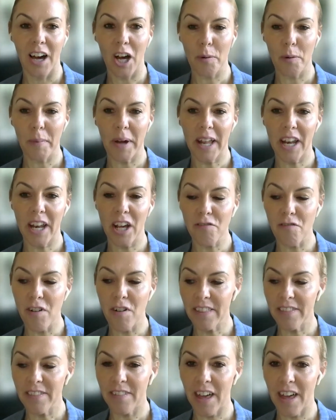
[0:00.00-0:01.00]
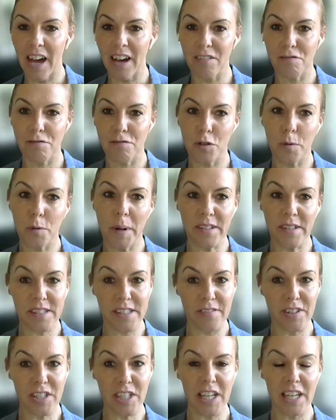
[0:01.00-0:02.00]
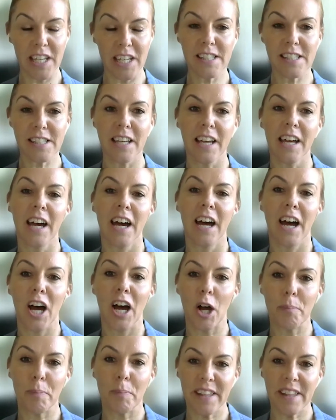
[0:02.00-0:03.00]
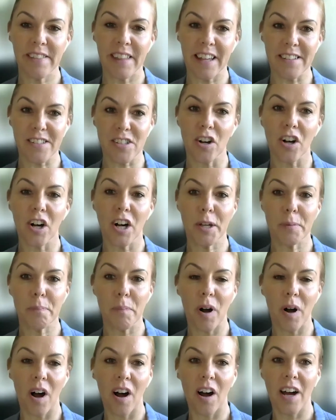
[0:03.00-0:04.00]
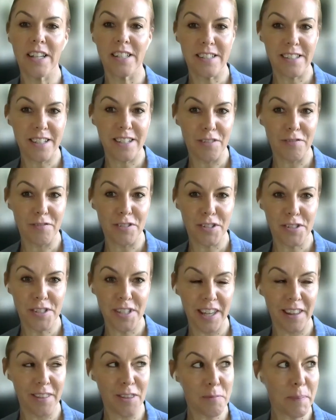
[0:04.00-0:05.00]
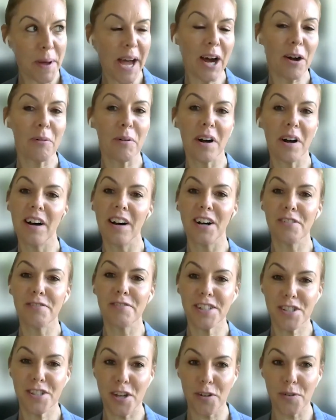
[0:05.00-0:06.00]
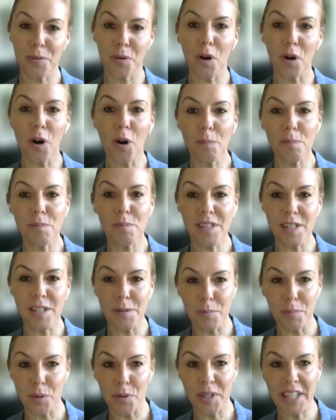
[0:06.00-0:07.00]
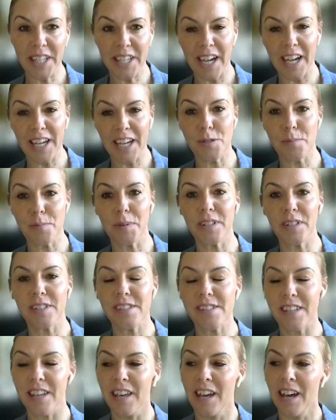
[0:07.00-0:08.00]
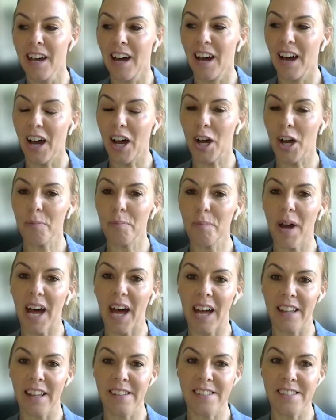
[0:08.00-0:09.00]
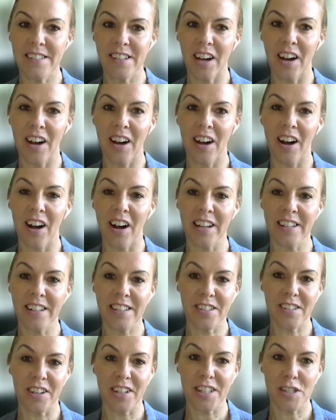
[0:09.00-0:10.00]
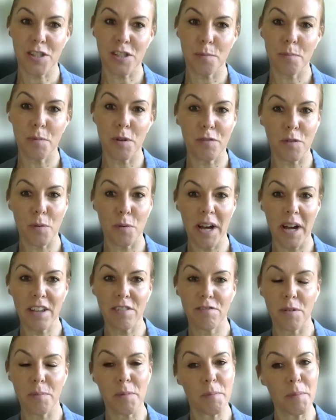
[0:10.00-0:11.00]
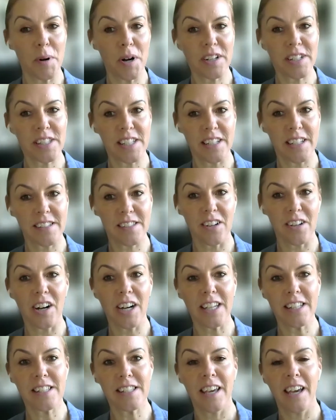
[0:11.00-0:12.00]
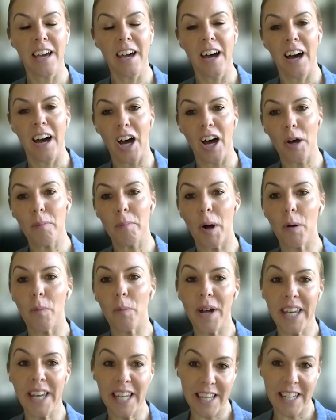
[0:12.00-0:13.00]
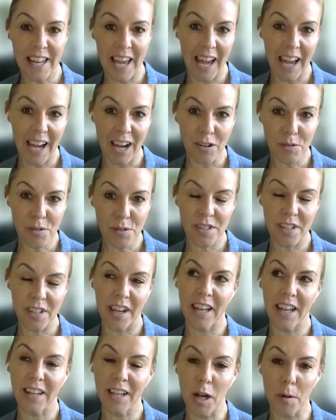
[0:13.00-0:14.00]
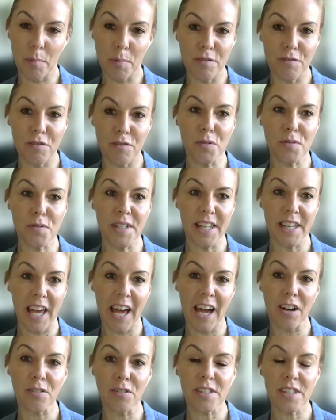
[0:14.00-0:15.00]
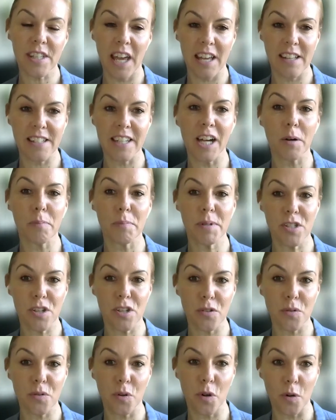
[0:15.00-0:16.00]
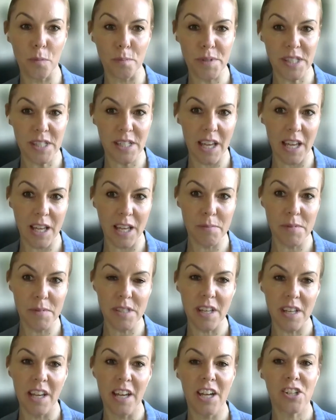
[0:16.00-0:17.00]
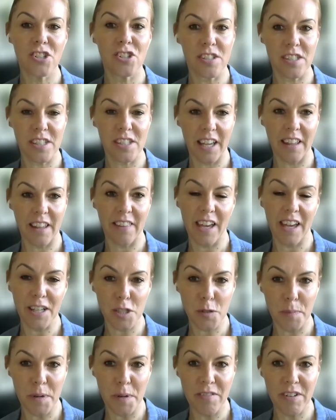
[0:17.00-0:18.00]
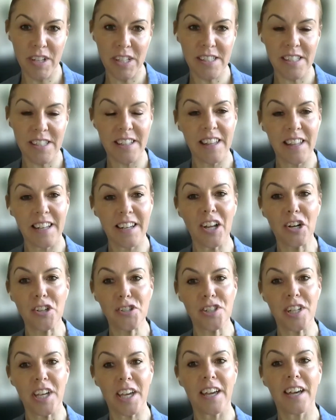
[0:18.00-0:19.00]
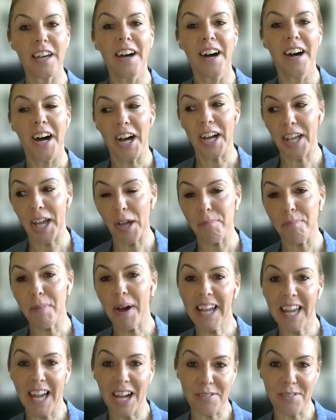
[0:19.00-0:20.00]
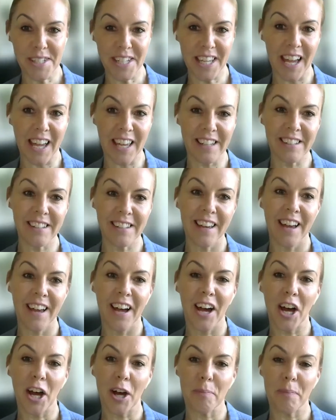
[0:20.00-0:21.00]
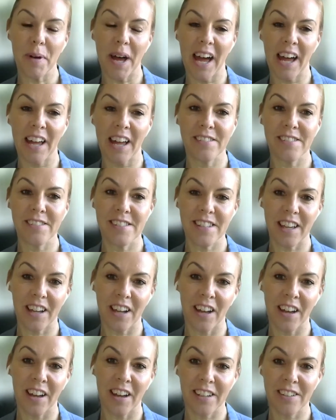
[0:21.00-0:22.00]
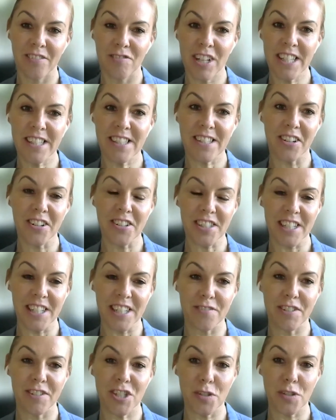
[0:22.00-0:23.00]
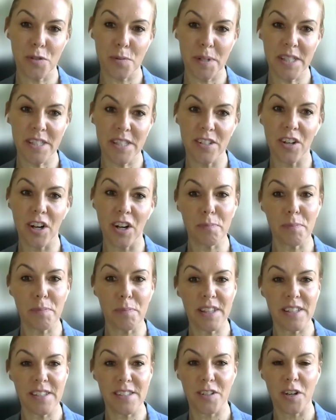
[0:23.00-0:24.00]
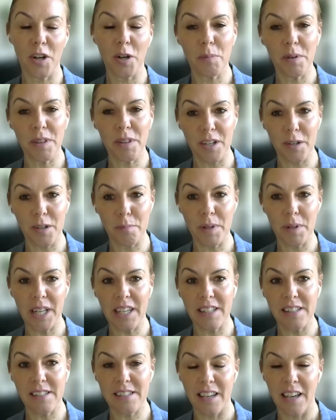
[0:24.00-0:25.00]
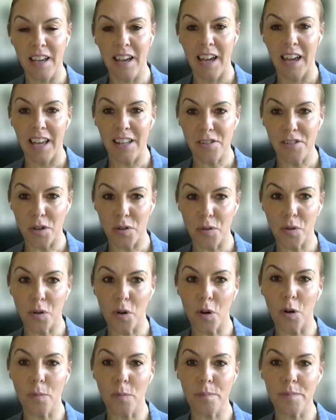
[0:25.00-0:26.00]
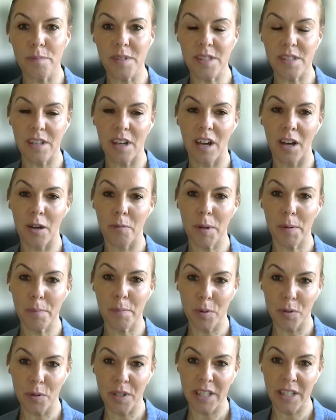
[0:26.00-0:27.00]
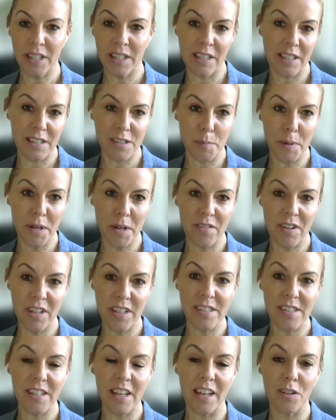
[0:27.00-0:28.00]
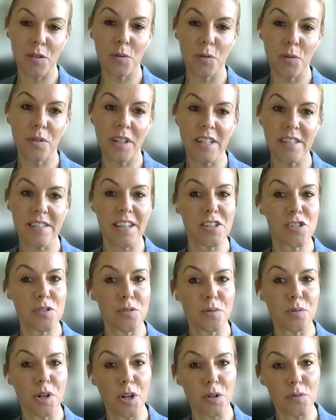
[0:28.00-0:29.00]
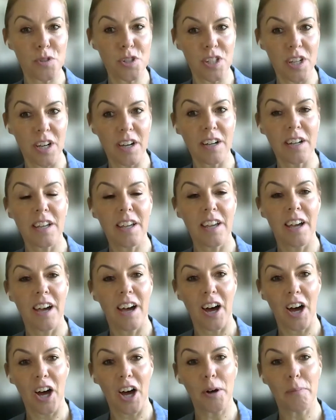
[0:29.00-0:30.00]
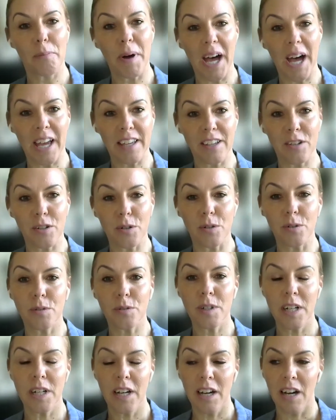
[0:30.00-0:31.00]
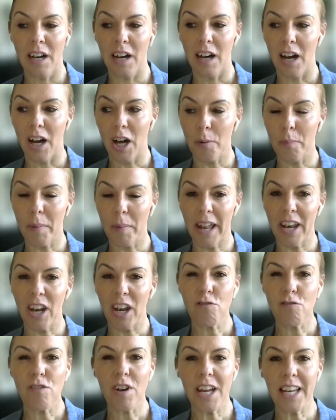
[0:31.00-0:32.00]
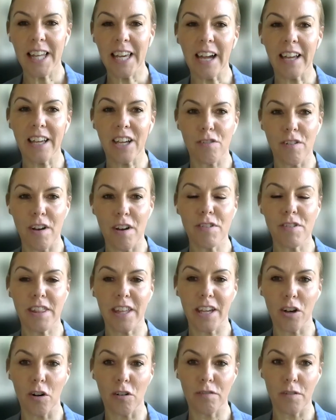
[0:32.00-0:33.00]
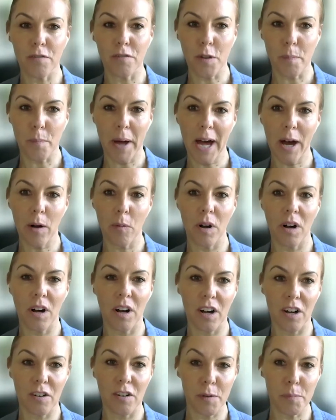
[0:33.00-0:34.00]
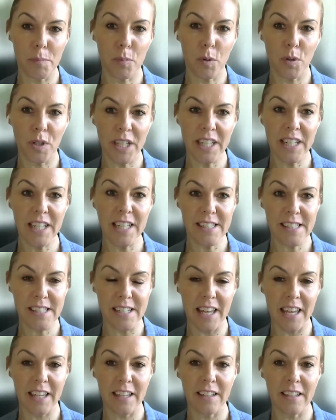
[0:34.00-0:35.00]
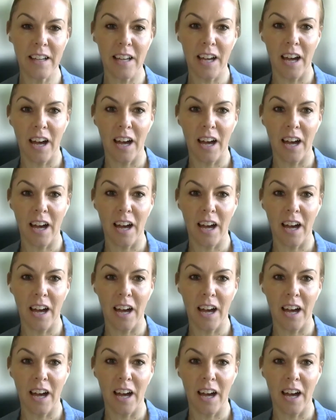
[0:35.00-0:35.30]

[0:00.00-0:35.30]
And I ran that for about 7 years. But in that time, I discovered the power of internal comms and employee engagement. And I decided to move away from the marketing side. I went in-house. I had a couple of roles in-house, heading up internal comms teams, just to get that experience. And then last year, I came back out again and restarted Vision 29, but this time with a complete internal comms, employee experience, and organisational culture angle. And I really anchor everything off of the power of employee listening.